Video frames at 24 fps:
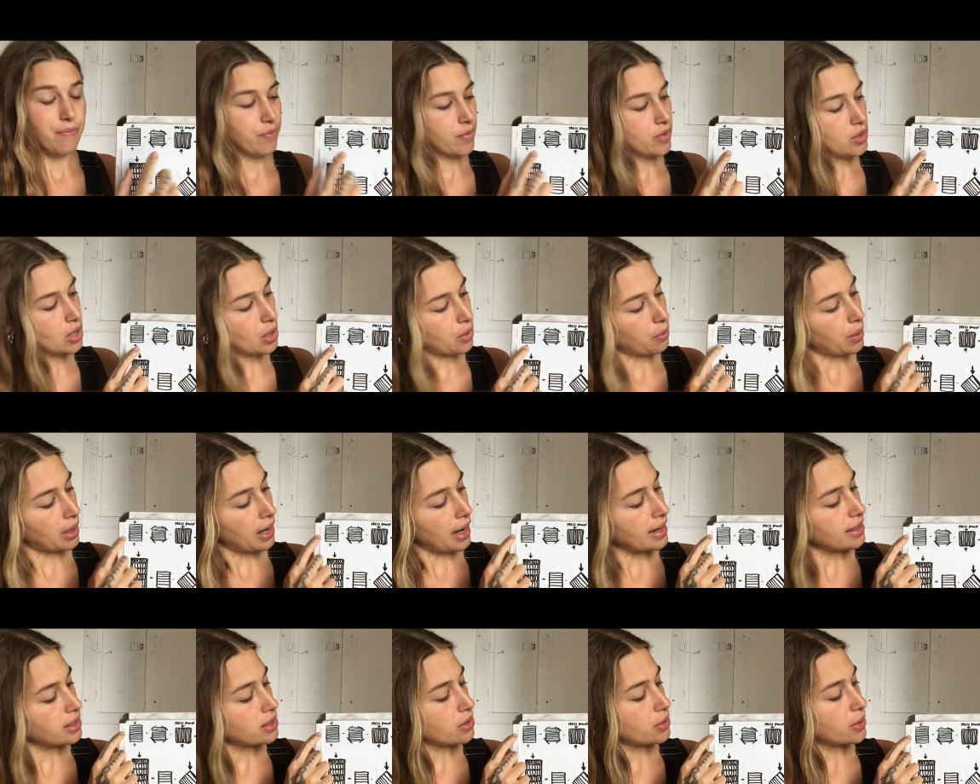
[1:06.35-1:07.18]
So what
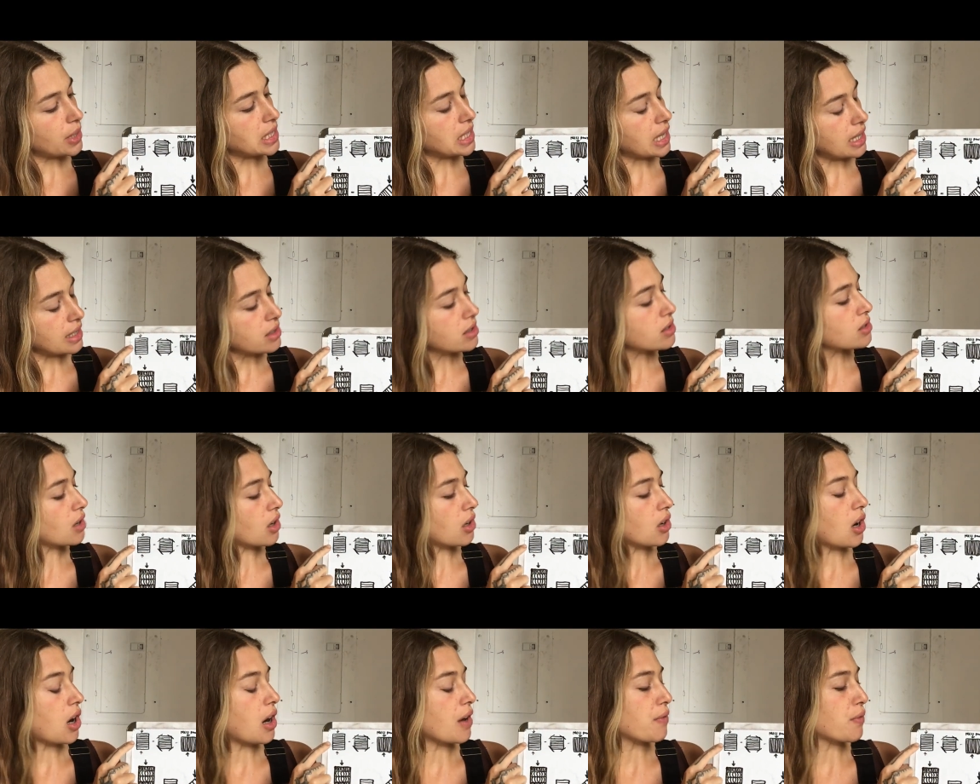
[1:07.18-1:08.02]
I do is I
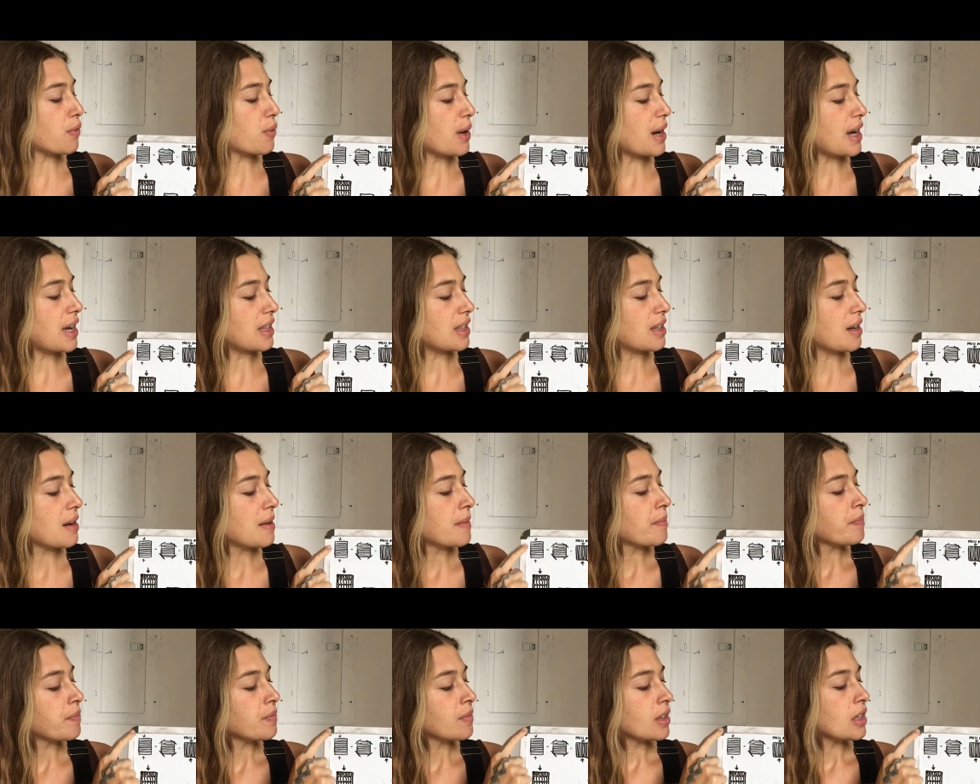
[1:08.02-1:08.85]
start off with
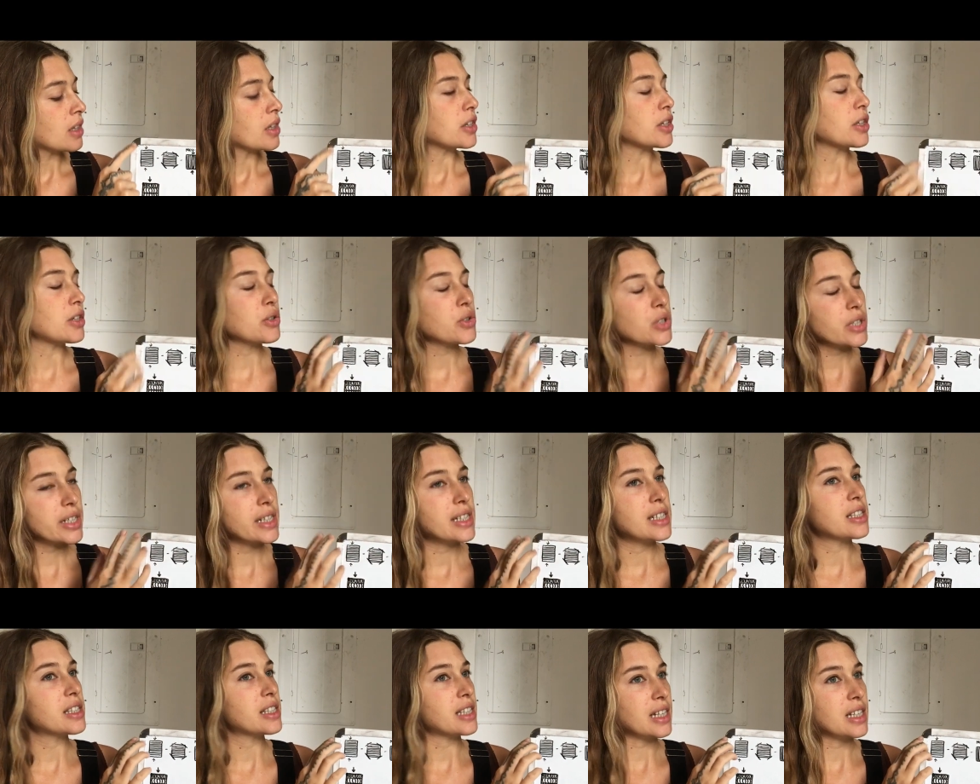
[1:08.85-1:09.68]

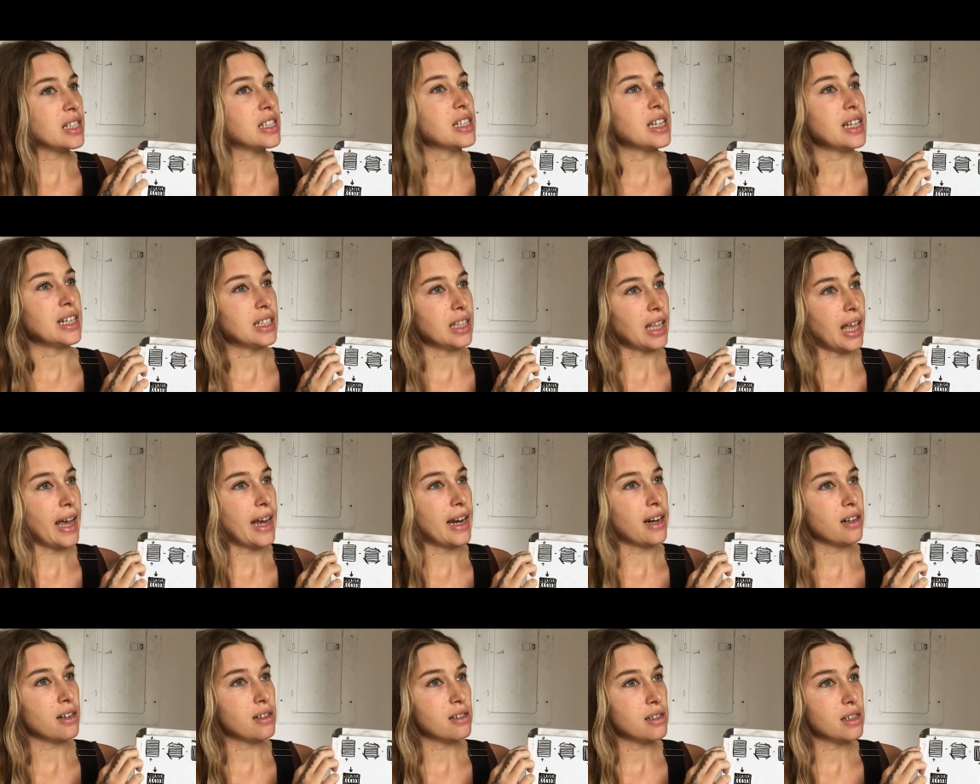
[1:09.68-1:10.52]
usually 16
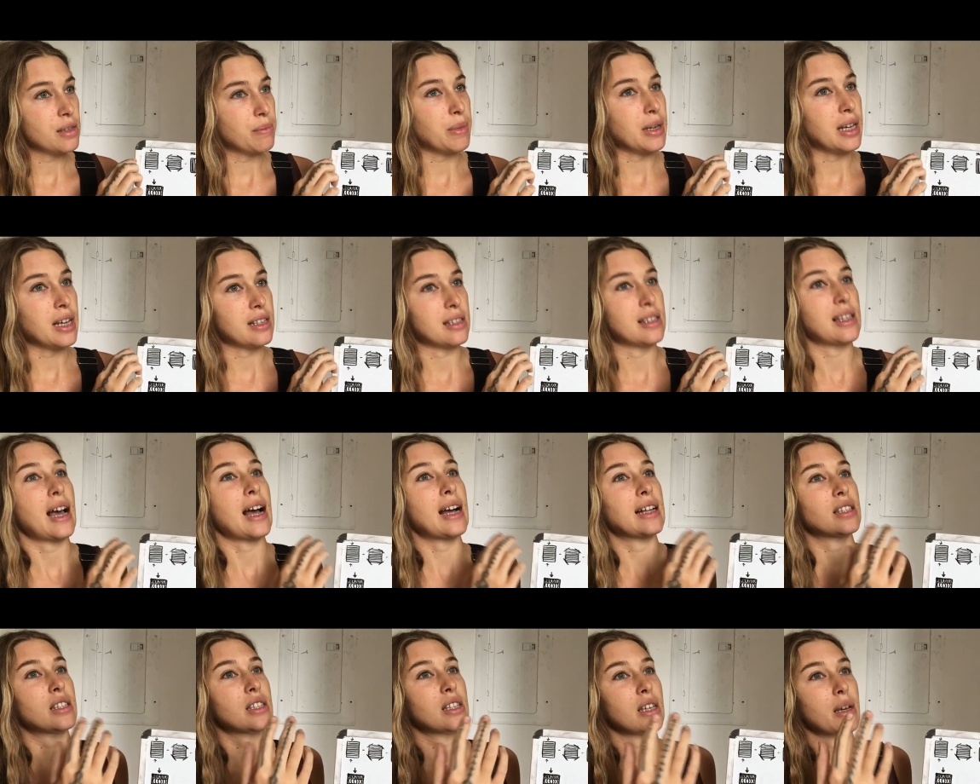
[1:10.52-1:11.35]
layers because
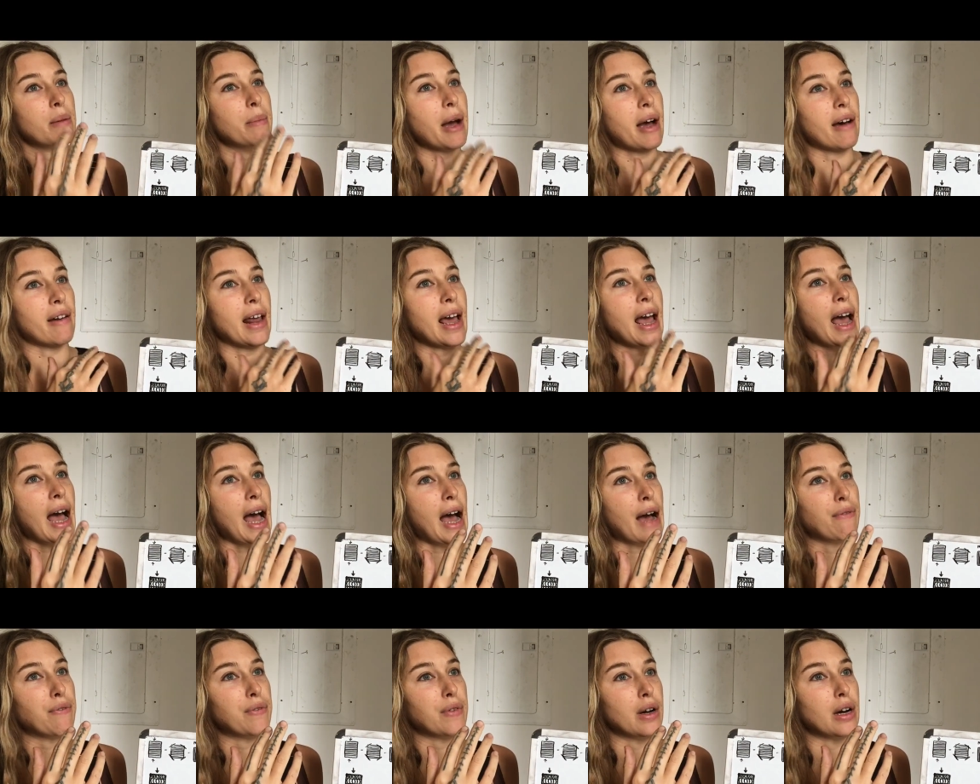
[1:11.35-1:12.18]
that's about
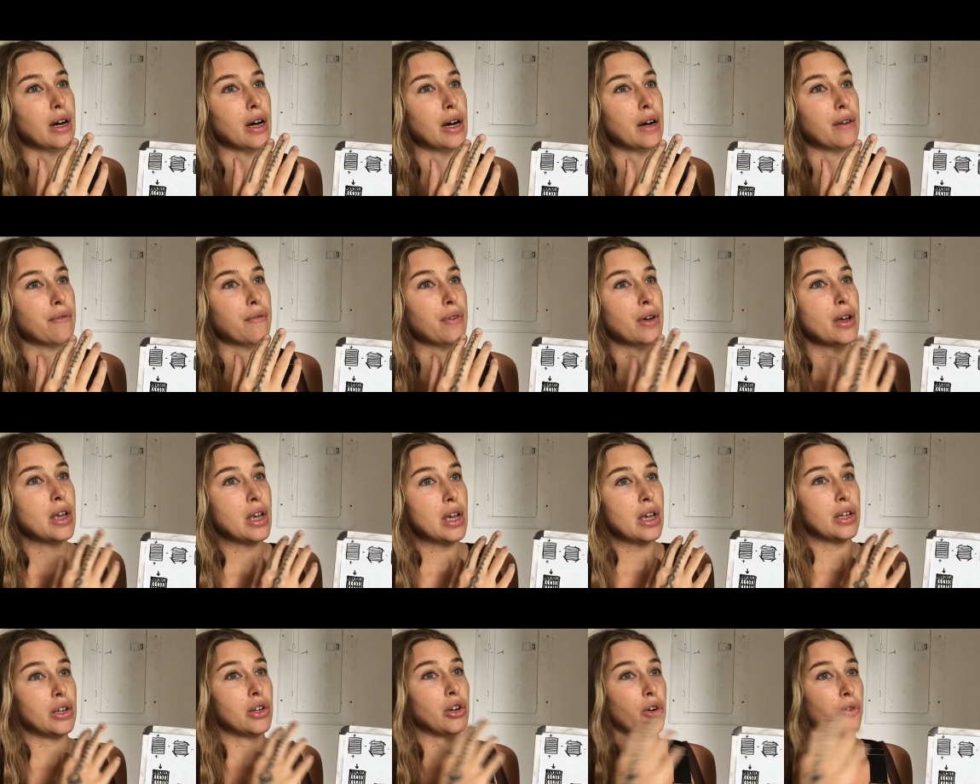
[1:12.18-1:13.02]
half of
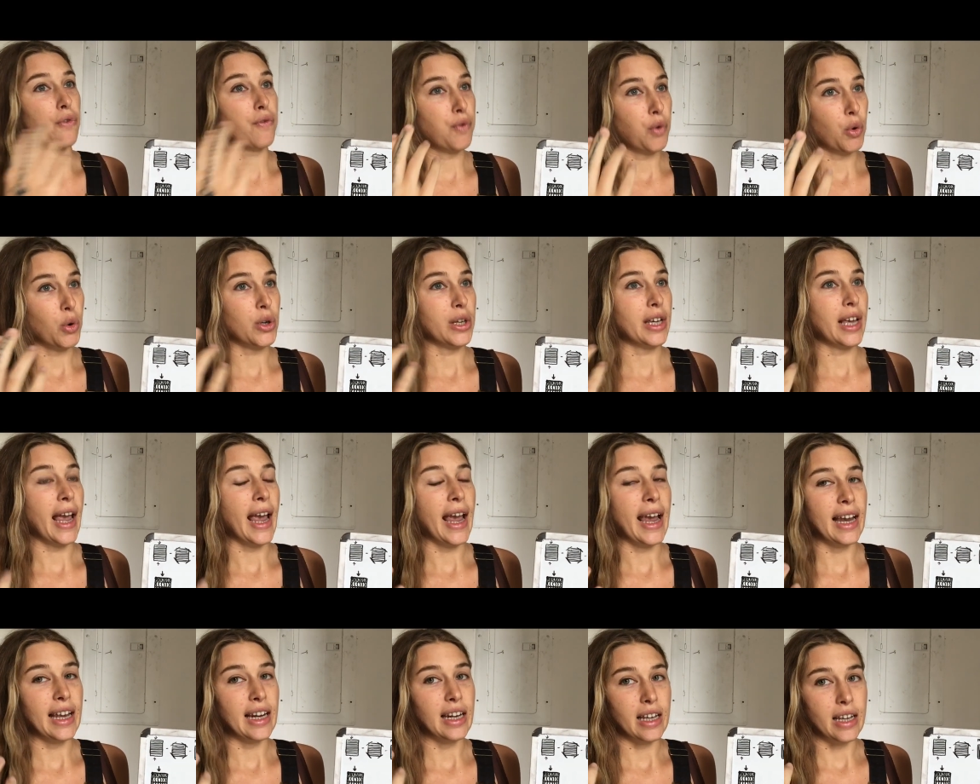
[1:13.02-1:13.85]
your
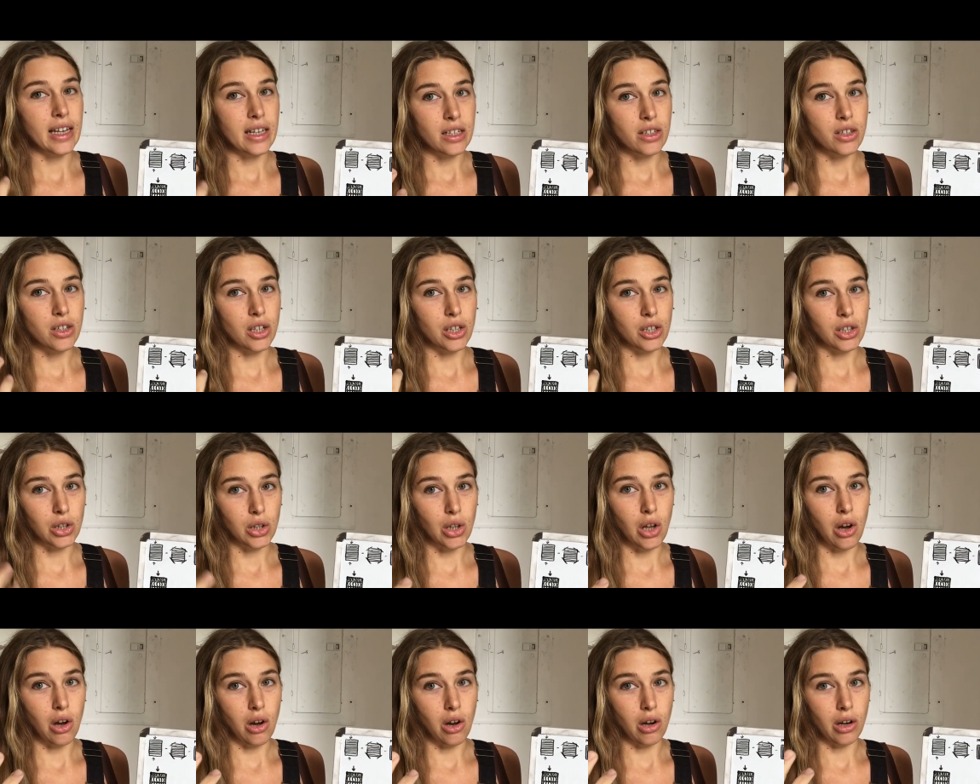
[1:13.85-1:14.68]
48 inch
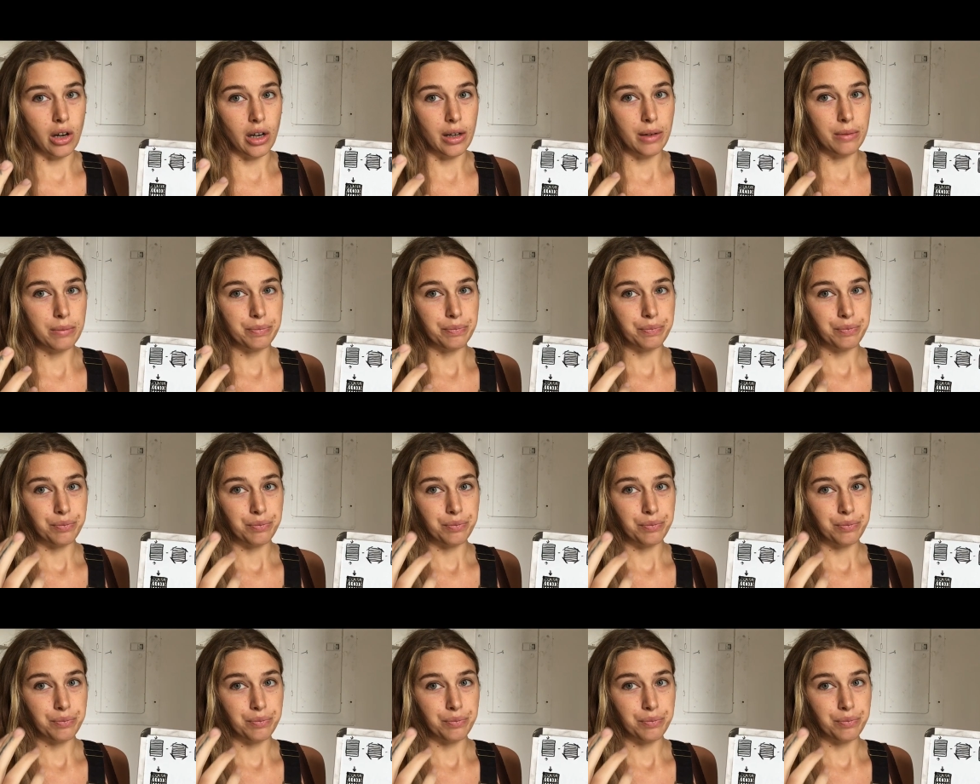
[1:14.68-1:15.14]
long